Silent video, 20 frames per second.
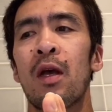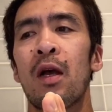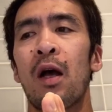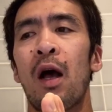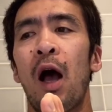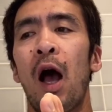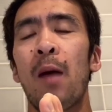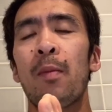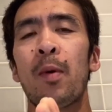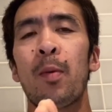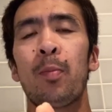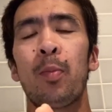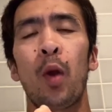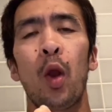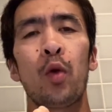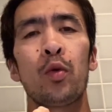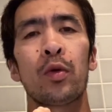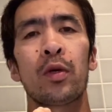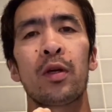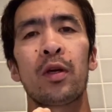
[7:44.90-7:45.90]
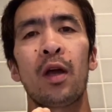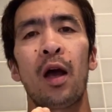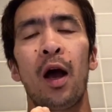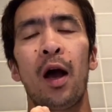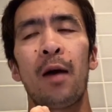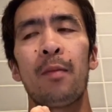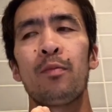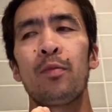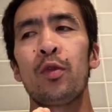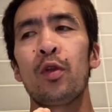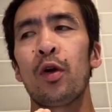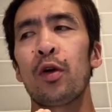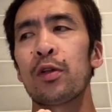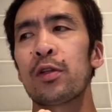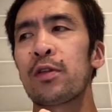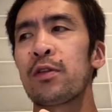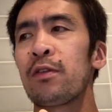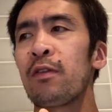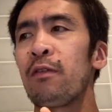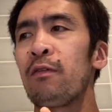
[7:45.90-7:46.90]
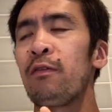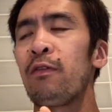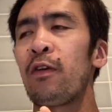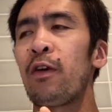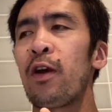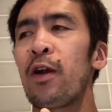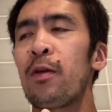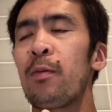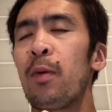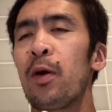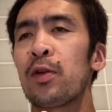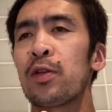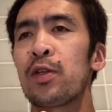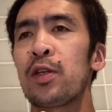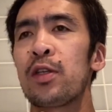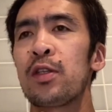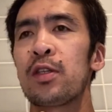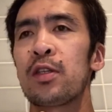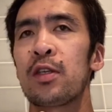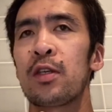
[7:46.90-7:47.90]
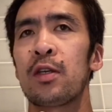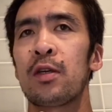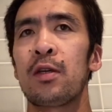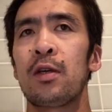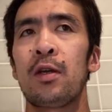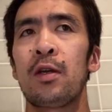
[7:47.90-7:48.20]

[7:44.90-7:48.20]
a bloke, I'm not very much into